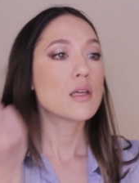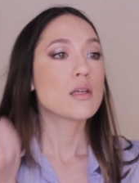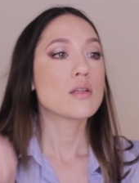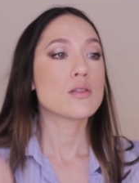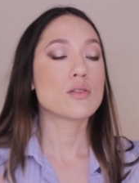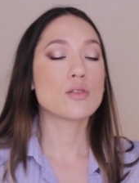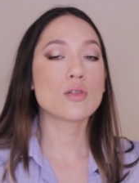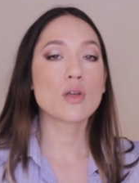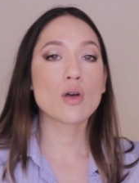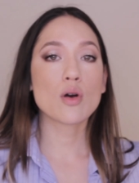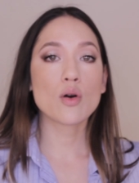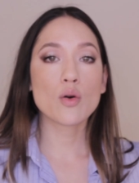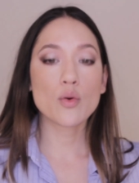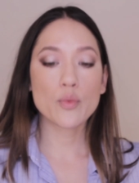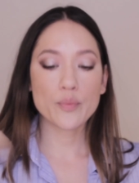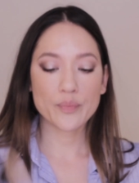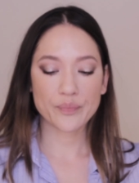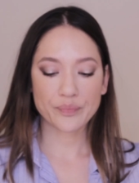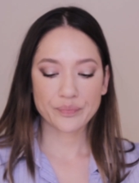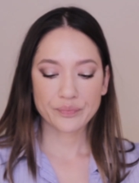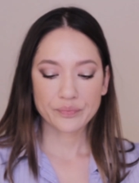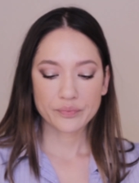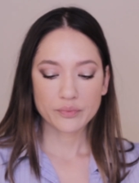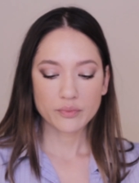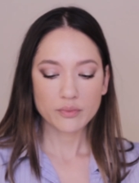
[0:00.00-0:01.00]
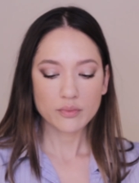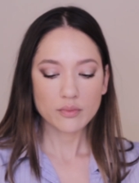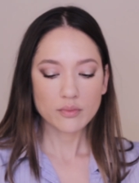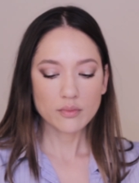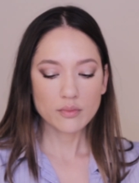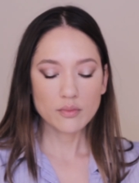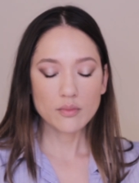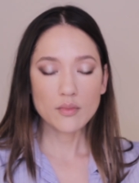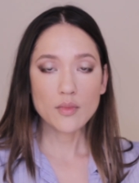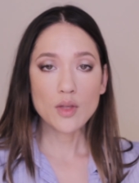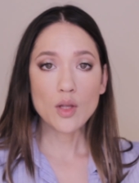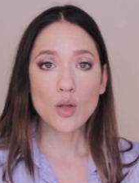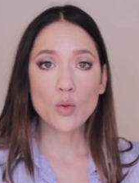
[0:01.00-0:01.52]
So
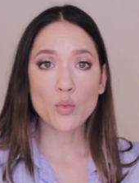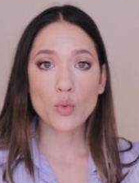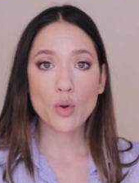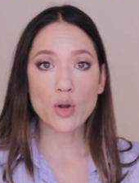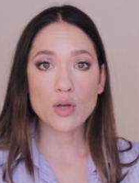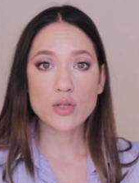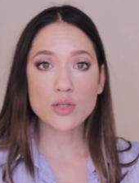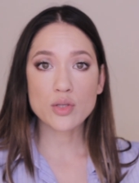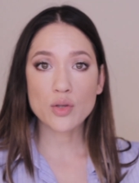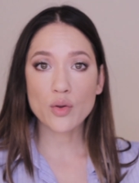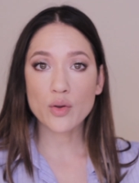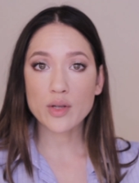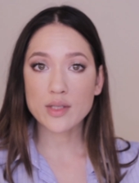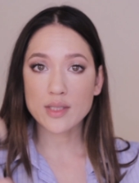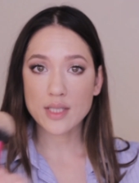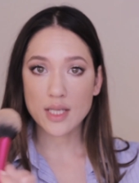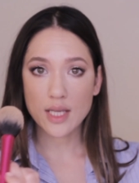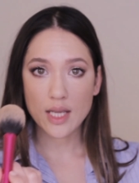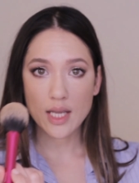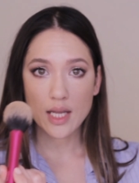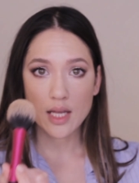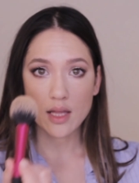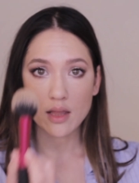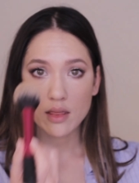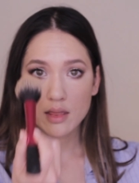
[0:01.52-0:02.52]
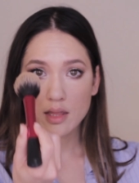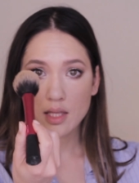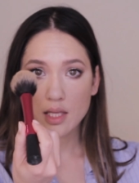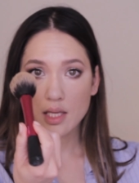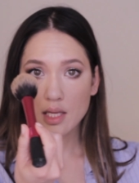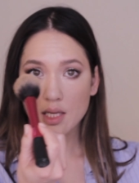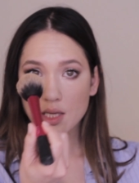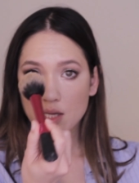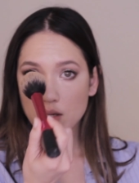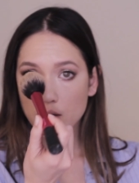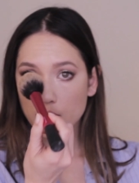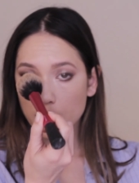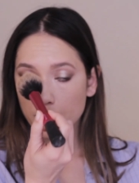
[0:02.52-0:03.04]
we're also going to hit
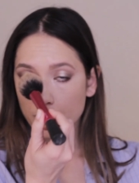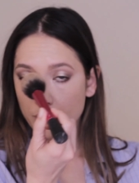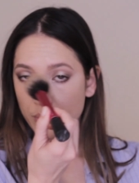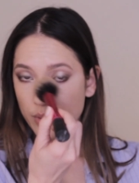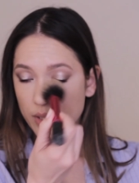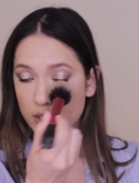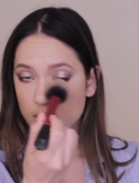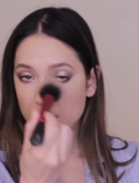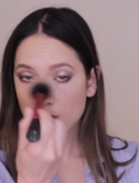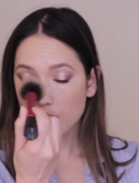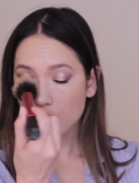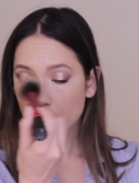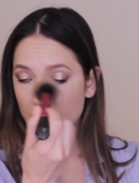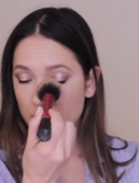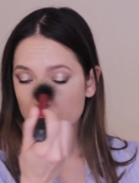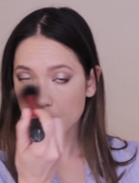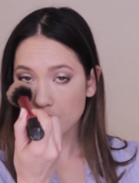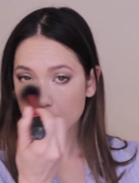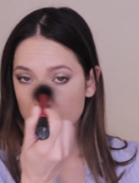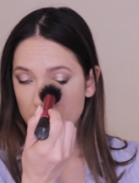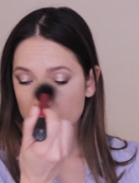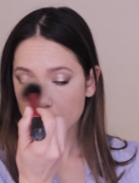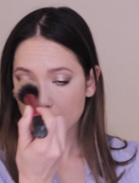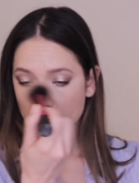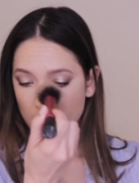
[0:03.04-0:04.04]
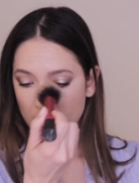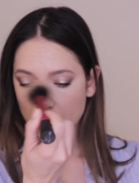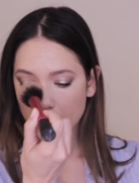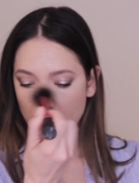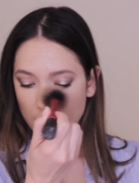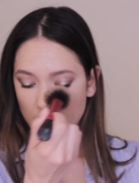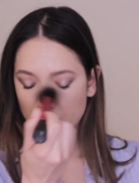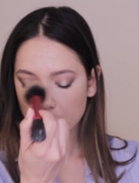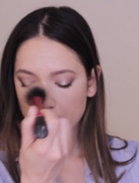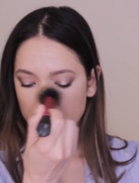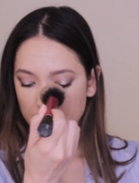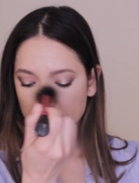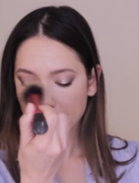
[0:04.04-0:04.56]
the bridge of the nose
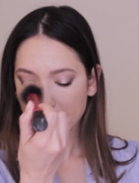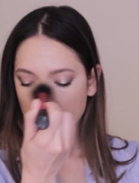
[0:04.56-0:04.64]
here,